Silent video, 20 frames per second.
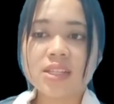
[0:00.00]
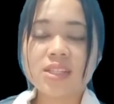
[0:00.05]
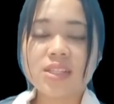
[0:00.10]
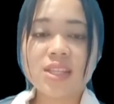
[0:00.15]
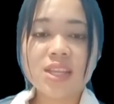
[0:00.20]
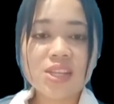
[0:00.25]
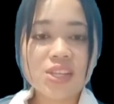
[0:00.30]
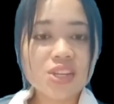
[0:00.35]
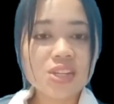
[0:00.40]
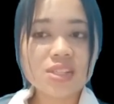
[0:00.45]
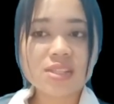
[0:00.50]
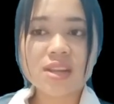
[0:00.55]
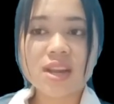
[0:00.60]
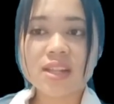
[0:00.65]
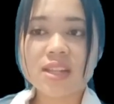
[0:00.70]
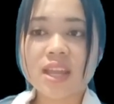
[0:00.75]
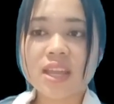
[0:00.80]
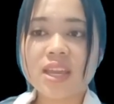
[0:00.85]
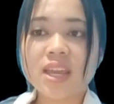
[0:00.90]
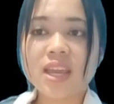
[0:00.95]
Teacher
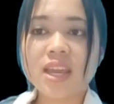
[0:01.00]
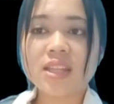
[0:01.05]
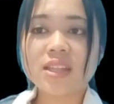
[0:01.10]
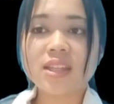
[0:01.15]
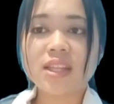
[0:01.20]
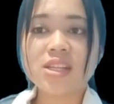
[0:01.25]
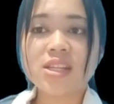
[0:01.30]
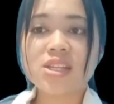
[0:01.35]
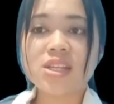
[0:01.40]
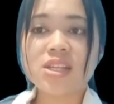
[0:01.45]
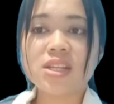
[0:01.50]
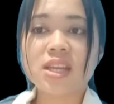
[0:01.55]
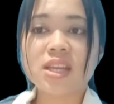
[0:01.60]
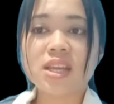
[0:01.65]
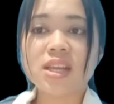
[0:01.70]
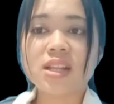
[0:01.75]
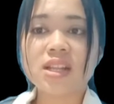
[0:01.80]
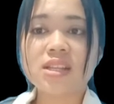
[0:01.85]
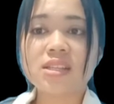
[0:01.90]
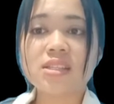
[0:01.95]
strategy in teaching the
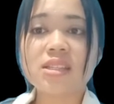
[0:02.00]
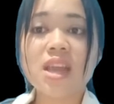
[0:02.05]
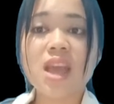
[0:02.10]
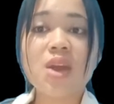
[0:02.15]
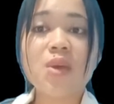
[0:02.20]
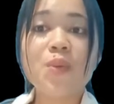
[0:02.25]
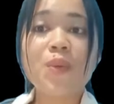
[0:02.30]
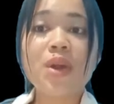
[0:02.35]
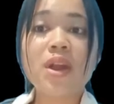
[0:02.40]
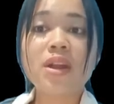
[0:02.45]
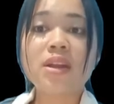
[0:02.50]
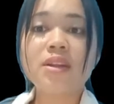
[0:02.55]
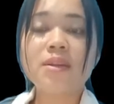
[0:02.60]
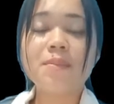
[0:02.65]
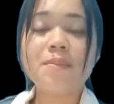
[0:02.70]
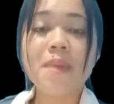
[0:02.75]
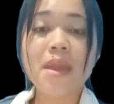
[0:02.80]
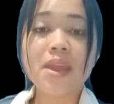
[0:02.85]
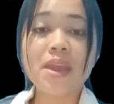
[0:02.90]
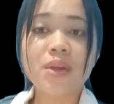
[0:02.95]
English. They were the
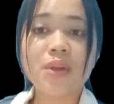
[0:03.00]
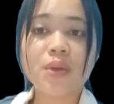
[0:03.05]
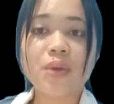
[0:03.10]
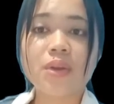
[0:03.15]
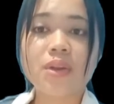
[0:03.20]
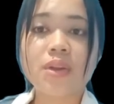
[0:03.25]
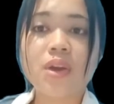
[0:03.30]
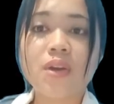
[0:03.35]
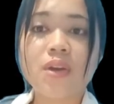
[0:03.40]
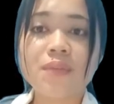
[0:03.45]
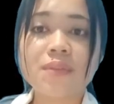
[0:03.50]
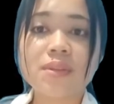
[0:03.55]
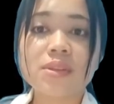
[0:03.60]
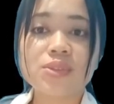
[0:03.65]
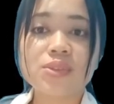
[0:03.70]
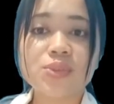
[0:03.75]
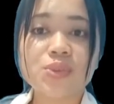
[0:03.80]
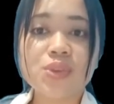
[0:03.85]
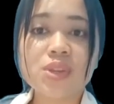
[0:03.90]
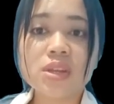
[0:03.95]
background of the
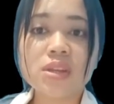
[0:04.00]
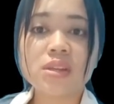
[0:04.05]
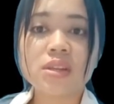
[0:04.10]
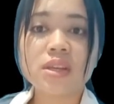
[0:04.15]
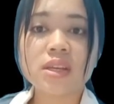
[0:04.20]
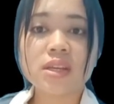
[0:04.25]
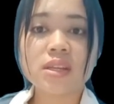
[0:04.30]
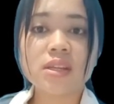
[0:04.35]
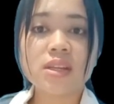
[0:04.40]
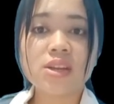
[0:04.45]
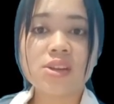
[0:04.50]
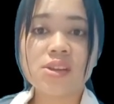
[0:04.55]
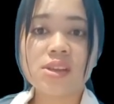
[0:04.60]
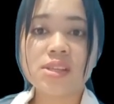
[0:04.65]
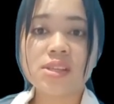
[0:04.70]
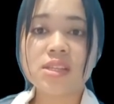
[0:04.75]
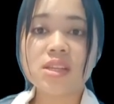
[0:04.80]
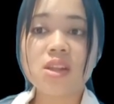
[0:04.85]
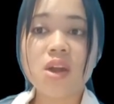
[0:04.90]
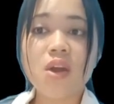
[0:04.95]
student, the
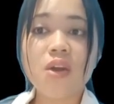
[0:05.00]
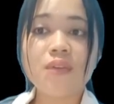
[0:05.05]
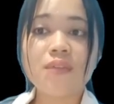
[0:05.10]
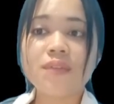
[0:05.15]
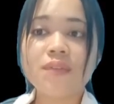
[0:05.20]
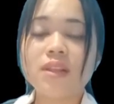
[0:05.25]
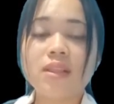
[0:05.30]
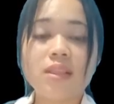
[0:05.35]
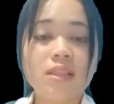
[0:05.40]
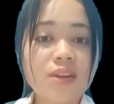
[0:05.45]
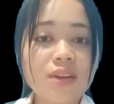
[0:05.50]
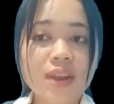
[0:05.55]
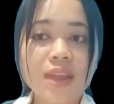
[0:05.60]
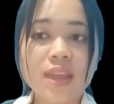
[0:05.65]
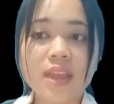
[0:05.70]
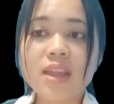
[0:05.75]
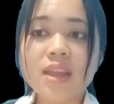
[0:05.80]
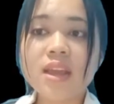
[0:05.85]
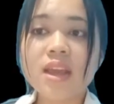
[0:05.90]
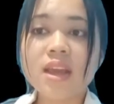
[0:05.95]
reason of the
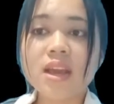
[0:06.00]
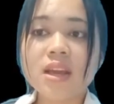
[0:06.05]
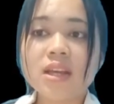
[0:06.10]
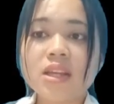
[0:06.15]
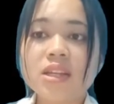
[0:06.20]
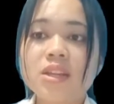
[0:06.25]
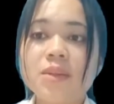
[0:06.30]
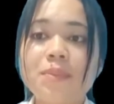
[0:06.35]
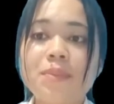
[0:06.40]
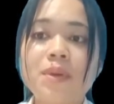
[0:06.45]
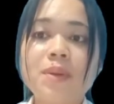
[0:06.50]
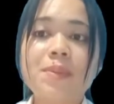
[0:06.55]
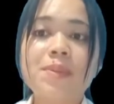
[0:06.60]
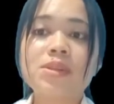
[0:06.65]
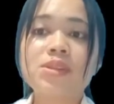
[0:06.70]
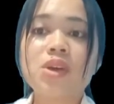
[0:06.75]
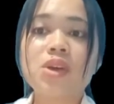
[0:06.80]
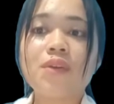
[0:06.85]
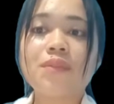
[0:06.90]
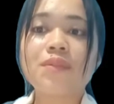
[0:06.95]
learning, the
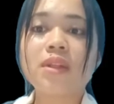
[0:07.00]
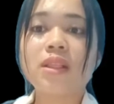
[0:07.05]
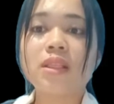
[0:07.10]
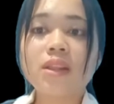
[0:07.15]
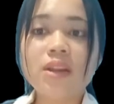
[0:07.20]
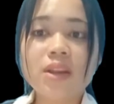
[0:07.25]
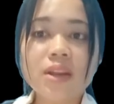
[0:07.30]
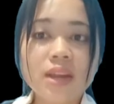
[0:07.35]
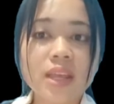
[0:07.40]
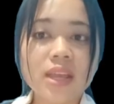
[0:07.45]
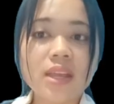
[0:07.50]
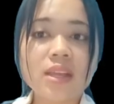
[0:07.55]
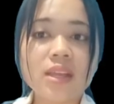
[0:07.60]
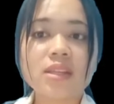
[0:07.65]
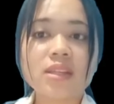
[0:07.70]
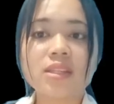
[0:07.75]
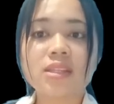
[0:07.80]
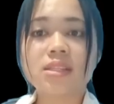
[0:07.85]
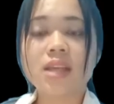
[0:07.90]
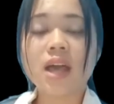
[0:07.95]
purpose of the learning,
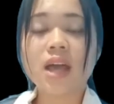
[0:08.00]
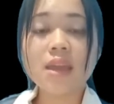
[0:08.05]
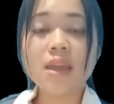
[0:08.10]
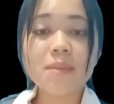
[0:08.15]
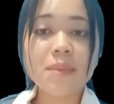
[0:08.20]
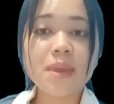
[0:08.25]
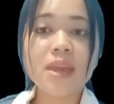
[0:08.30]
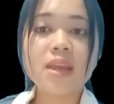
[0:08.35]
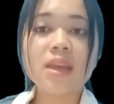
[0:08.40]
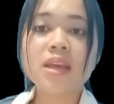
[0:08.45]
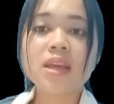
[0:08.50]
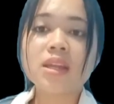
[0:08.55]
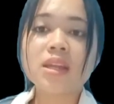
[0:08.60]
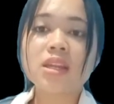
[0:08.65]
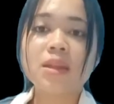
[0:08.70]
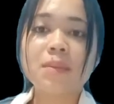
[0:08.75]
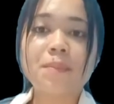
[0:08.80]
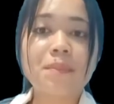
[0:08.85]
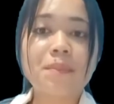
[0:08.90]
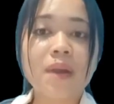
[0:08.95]
the timing,
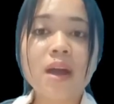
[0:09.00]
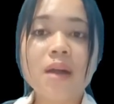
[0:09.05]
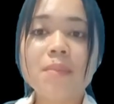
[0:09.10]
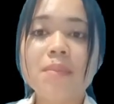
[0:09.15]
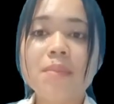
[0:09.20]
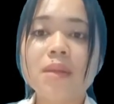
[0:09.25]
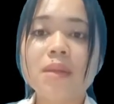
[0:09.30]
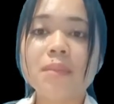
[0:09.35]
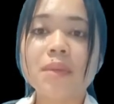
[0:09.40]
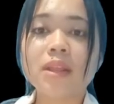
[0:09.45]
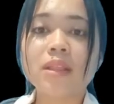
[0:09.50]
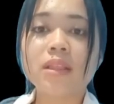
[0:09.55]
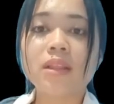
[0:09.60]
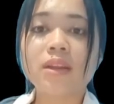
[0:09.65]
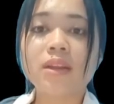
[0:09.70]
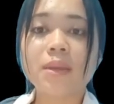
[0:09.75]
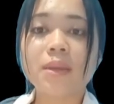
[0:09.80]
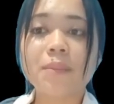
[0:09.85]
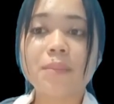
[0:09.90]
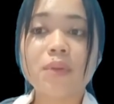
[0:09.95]
the problem in
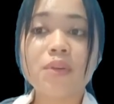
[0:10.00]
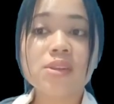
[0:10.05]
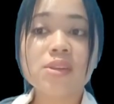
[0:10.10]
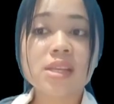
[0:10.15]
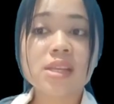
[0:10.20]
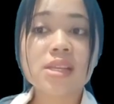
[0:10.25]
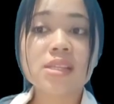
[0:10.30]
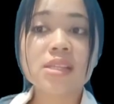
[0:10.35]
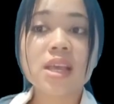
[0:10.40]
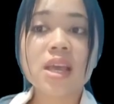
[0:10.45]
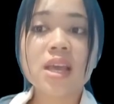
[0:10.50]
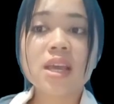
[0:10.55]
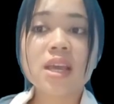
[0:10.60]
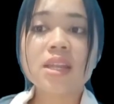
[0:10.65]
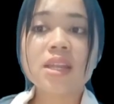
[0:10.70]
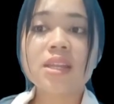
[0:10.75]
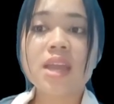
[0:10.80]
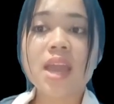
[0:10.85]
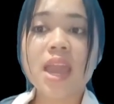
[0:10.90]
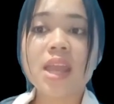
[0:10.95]
learning process,
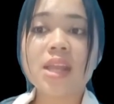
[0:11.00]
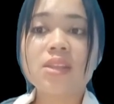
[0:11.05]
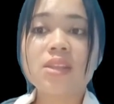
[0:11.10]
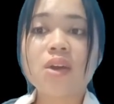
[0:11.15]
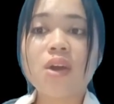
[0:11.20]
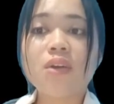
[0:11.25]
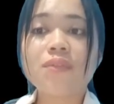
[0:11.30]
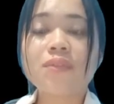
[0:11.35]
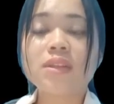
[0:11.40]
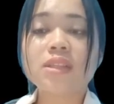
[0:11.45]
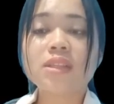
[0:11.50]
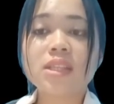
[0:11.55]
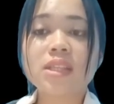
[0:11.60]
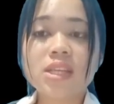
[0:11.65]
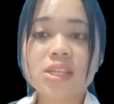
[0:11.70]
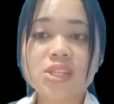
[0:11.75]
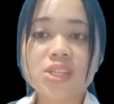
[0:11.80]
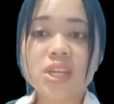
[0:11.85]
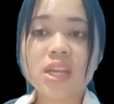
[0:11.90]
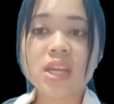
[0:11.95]
the aid of the
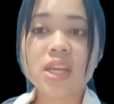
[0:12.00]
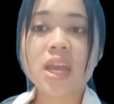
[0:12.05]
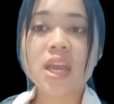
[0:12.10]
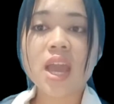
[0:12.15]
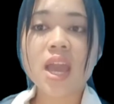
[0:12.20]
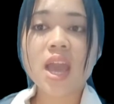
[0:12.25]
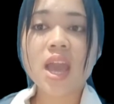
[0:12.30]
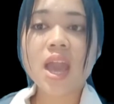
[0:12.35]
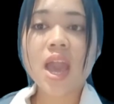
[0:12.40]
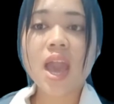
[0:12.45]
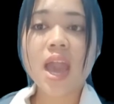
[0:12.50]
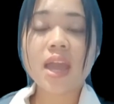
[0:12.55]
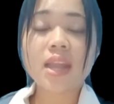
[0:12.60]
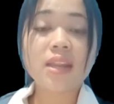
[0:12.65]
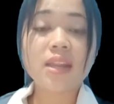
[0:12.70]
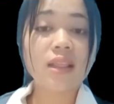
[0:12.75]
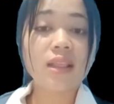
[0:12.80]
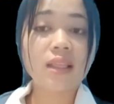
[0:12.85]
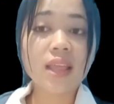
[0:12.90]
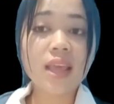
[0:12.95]
teaching, and
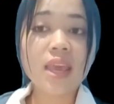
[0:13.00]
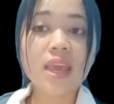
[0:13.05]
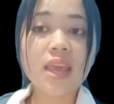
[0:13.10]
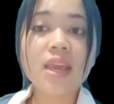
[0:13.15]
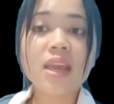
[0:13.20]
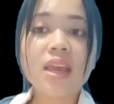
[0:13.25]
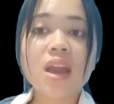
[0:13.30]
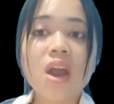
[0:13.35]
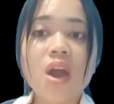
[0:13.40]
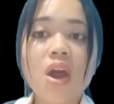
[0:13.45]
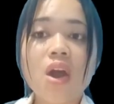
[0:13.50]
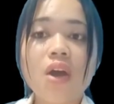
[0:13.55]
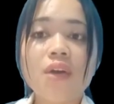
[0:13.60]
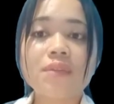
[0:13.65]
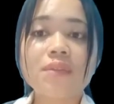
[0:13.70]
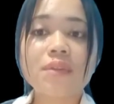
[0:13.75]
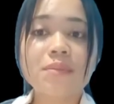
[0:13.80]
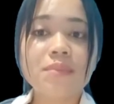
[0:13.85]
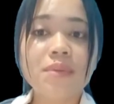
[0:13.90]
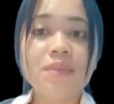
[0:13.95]
the link of
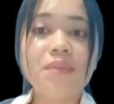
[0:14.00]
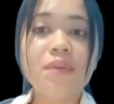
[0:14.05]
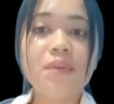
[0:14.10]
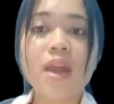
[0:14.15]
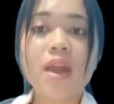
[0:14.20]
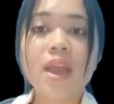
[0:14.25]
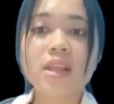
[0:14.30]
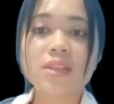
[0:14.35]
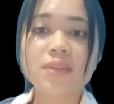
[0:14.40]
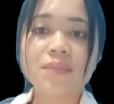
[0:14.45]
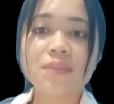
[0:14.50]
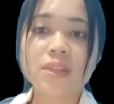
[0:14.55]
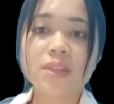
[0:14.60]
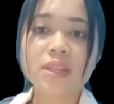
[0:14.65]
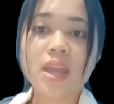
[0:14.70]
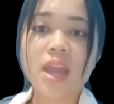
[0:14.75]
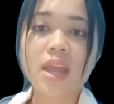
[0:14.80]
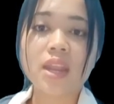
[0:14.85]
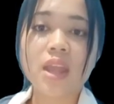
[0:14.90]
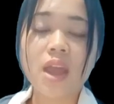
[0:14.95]
the before activity
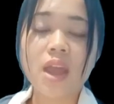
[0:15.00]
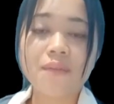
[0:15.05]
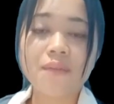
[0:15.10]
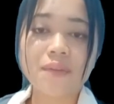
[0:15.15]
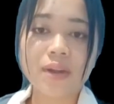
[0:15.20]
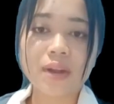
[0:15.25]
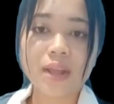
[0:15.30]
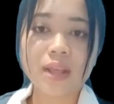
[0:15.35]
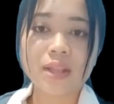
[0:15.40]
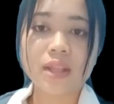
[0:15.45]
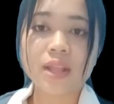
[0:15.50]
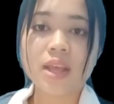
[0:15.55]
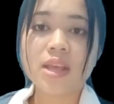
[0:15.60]
and after it.